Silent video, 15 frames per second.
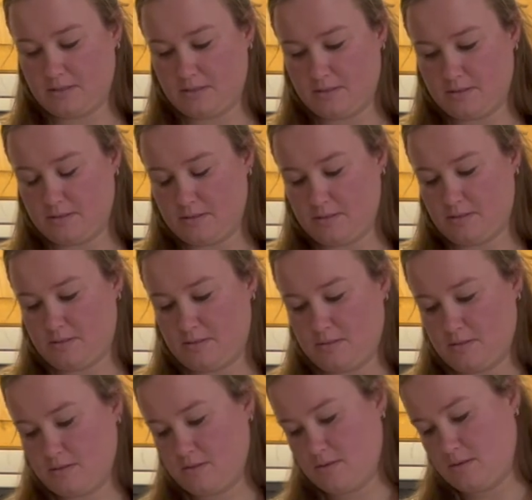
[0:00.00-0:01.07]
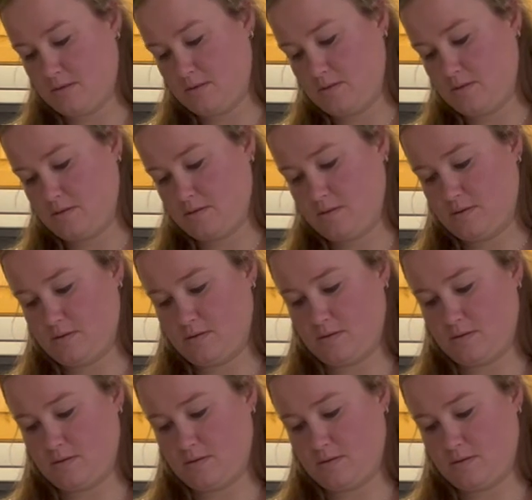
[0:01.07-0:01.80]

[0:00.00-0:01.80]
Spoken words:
Nobody speaks.